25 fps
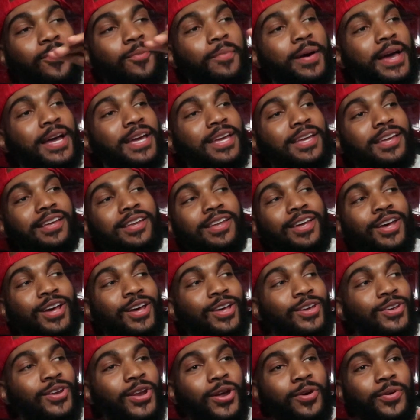go back and,
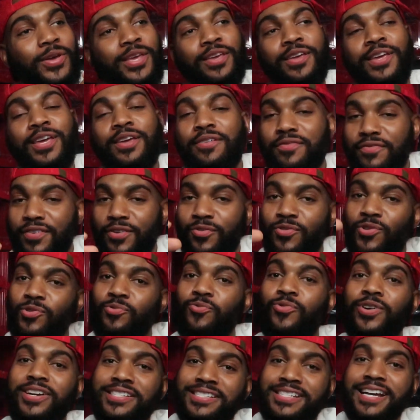you know, even
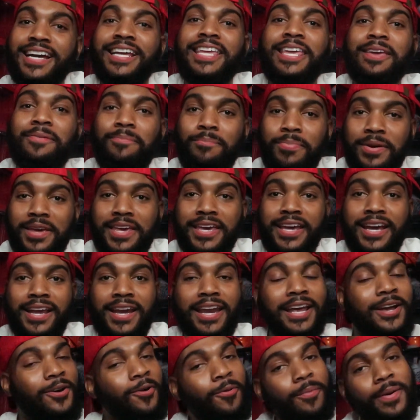once I get big
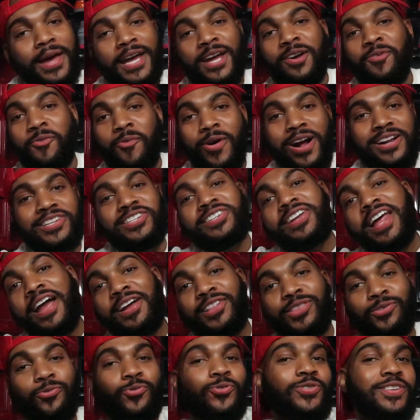and they go back and watch it
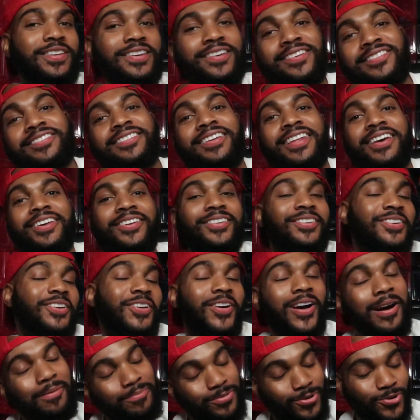like 3 years later,
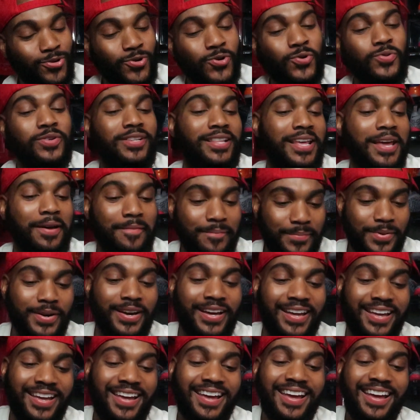I'm cool with that.
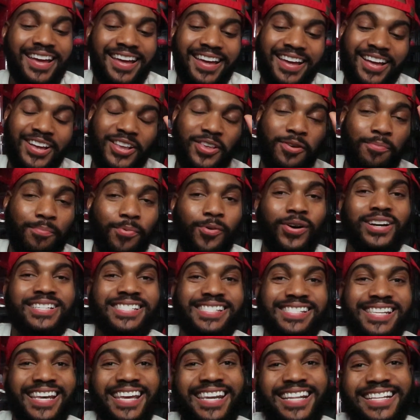But your boy
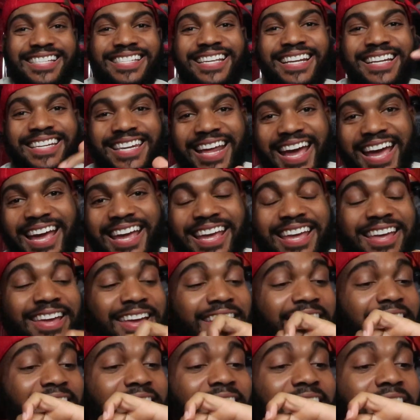said it today
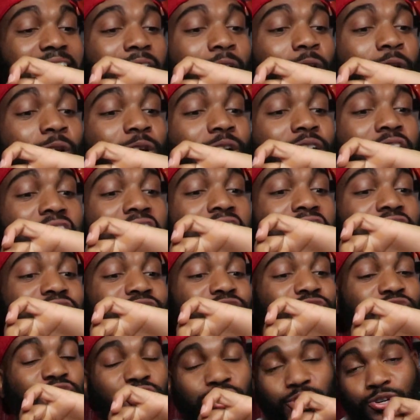
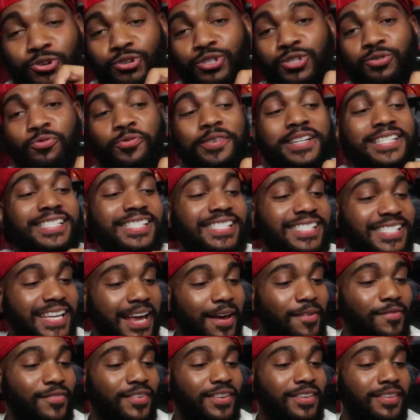on June
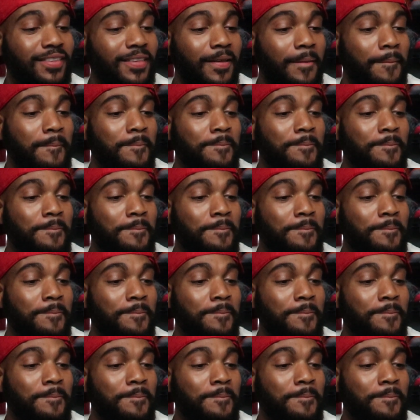27th